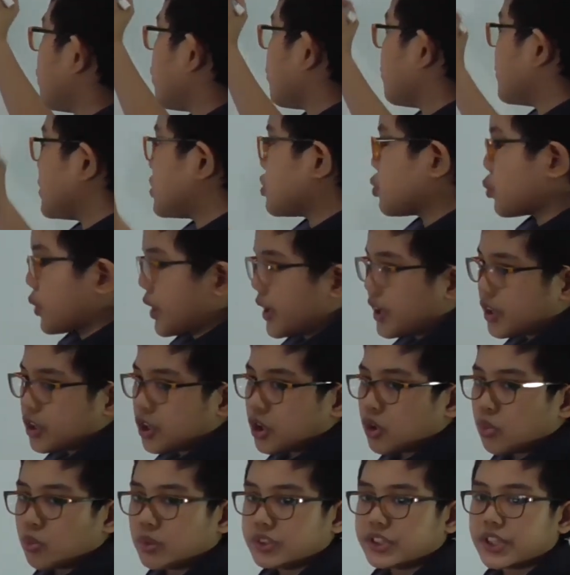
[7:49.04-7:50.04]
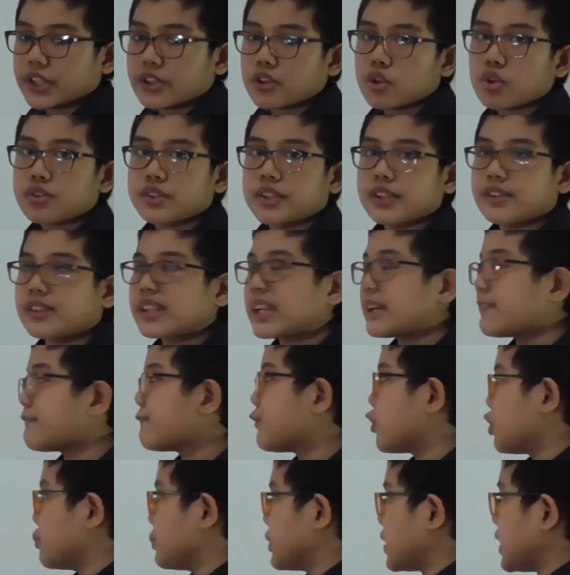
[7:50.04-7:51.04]
sine of B squared. We just use the same
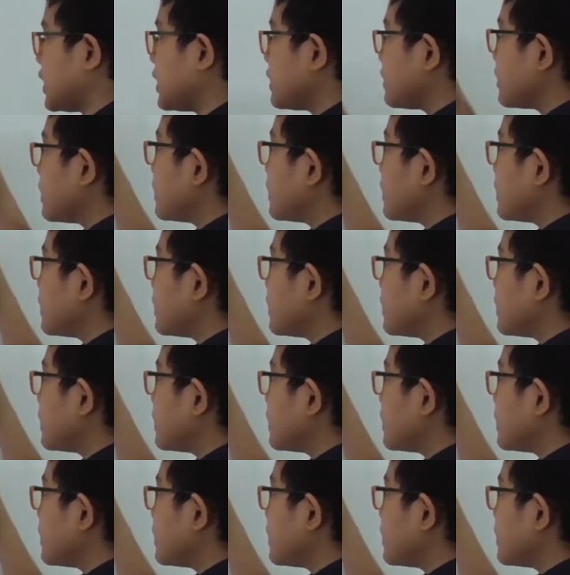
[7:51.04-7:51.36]
formula.